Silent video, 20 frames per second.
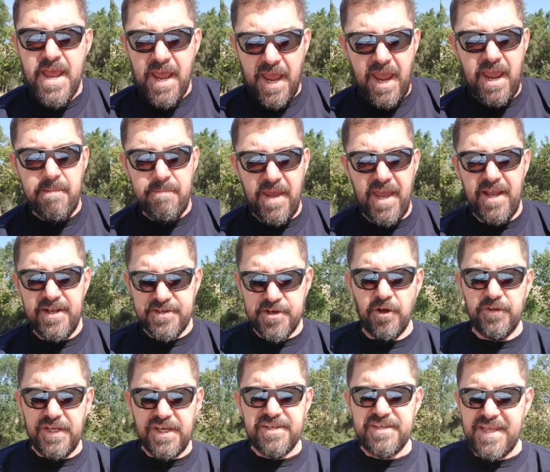Amen.
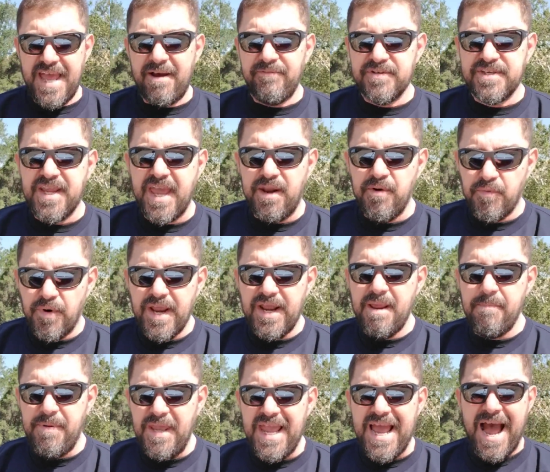So these devils can really
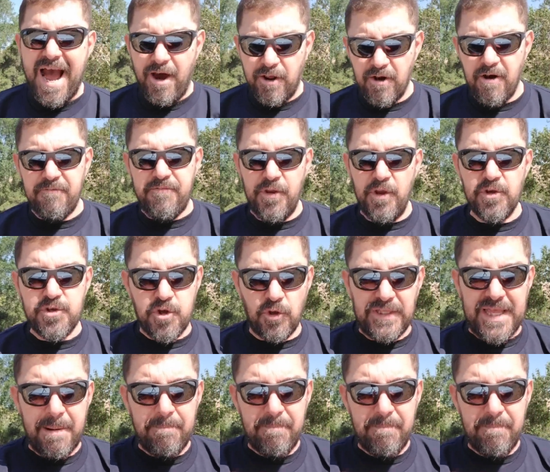be out of you, so the